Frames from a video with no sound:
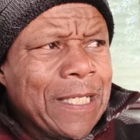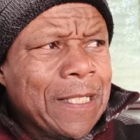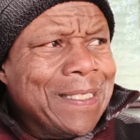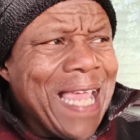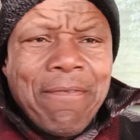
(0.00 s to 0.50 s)

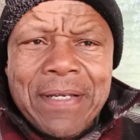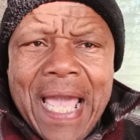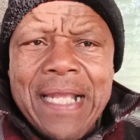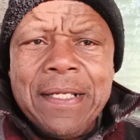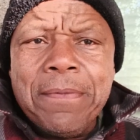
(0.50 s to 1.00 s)

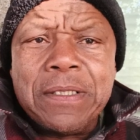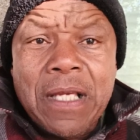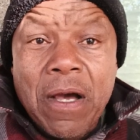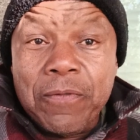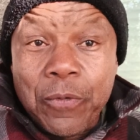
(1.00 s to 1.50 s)
navigating
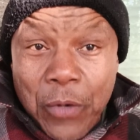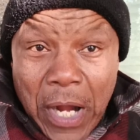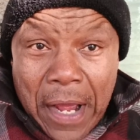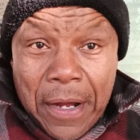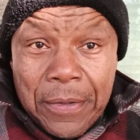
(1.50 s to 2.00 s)
himself
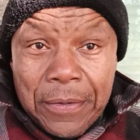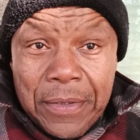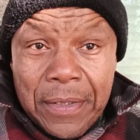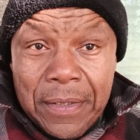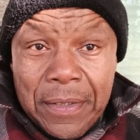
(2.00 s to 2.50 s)
around
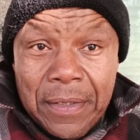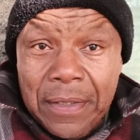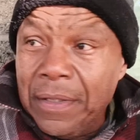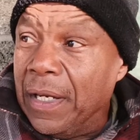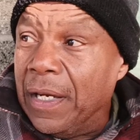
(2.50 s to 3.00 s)

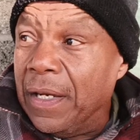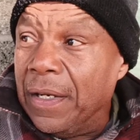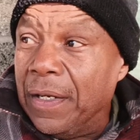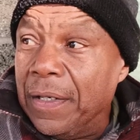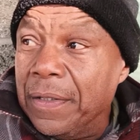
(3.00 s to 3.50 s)

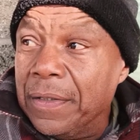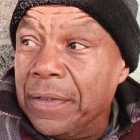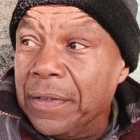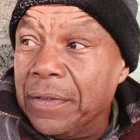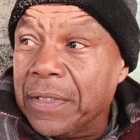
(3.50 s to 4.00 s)

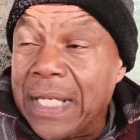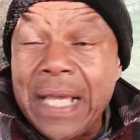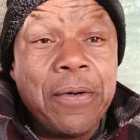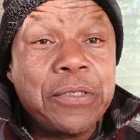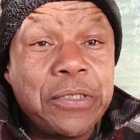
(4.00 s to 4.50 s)
to take
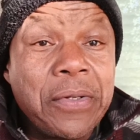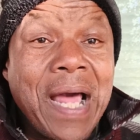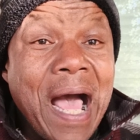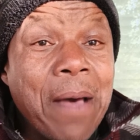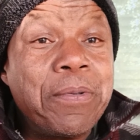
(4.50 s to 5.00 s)
on certain
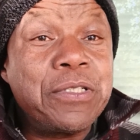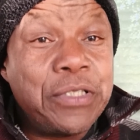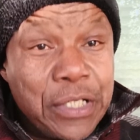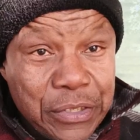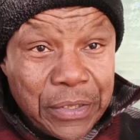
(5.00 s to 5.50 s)

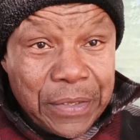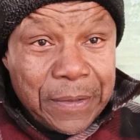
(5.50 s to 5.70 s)
opposition.